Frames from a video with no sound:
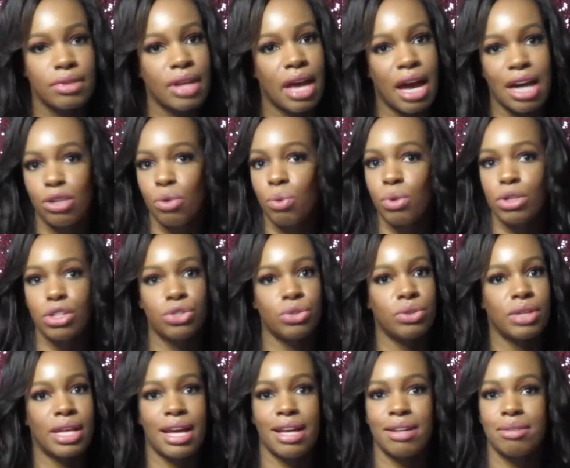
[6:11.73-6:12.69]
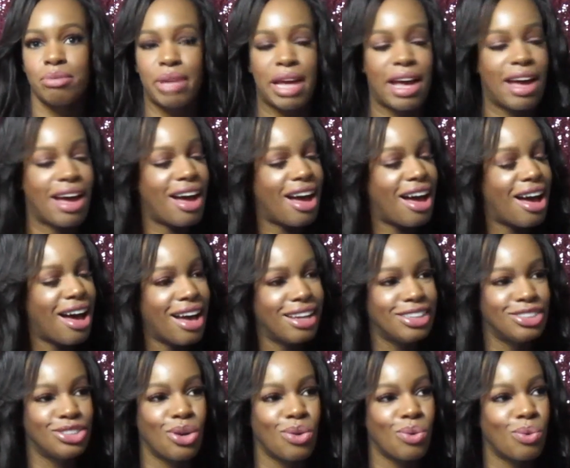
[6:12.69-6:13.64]
I don't want to do that. I
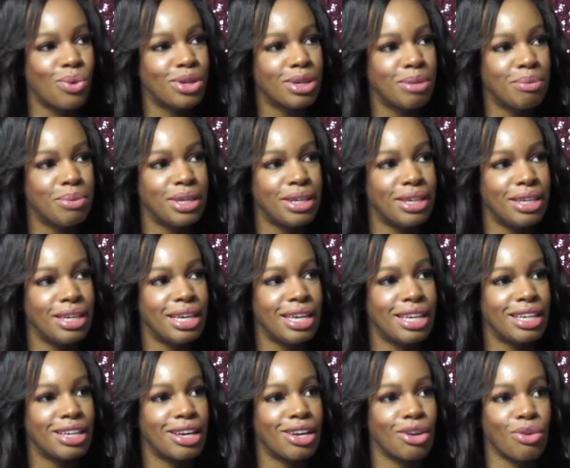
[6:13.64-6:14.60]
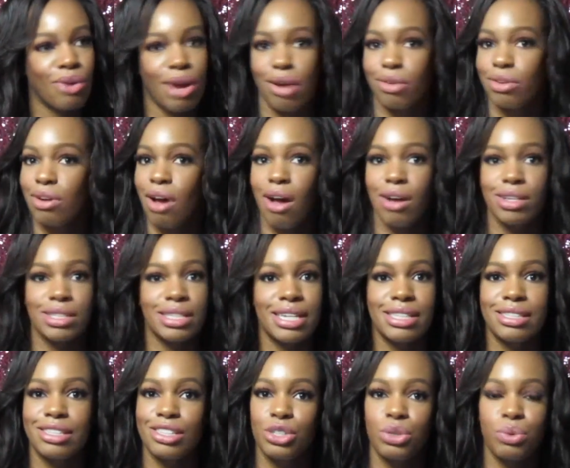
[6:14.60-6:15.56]
don't want to be in a Groundhog Day
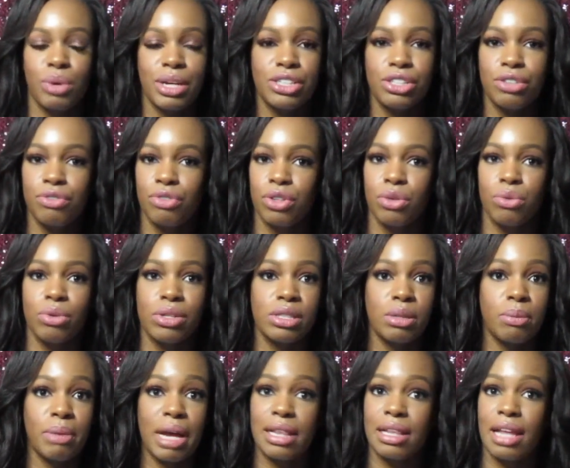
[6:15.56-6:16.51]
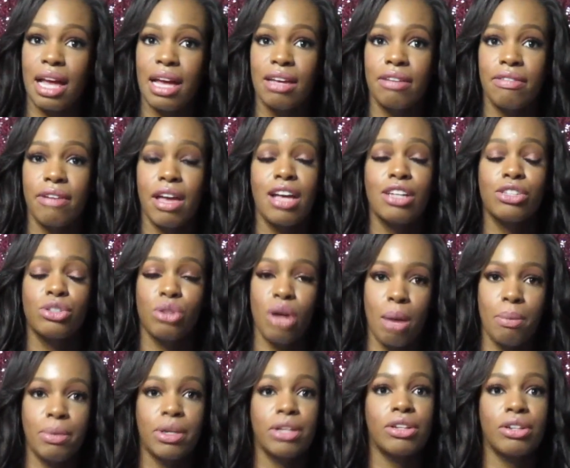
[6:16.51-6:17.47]
situation for the rest of my life. So
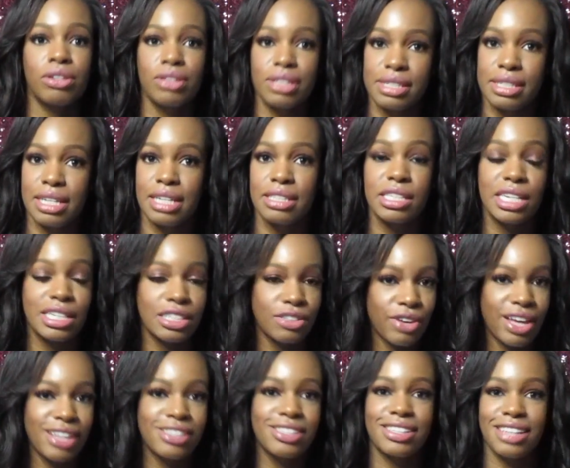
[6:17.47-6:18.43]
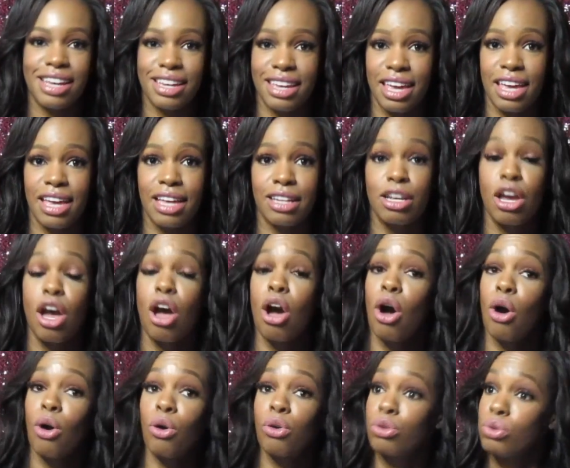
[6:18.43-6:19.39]
I'm going to learn this lesson as fast as I can.
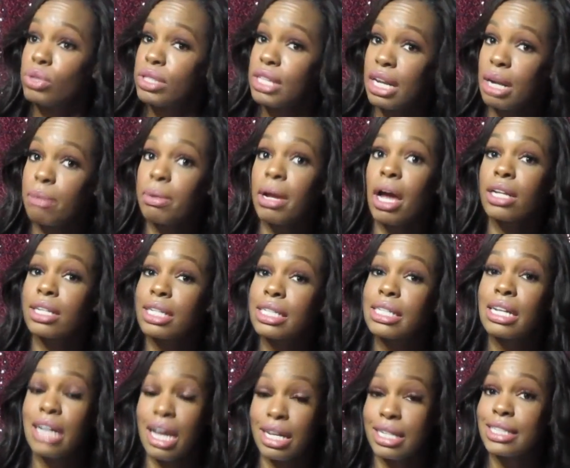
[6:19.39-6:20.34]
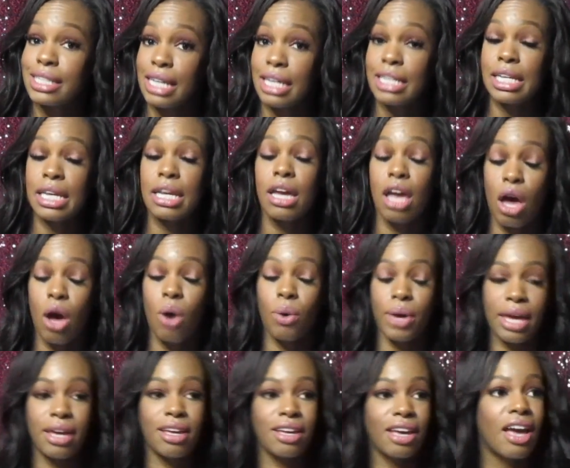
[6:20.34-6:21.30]
Oh, you said I'm condescending?
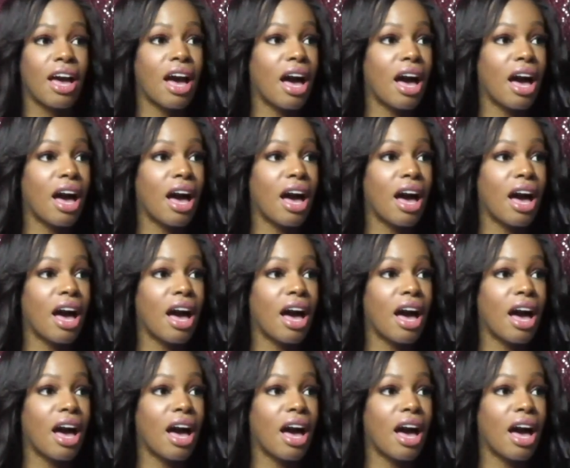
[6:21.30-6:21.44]
Okay.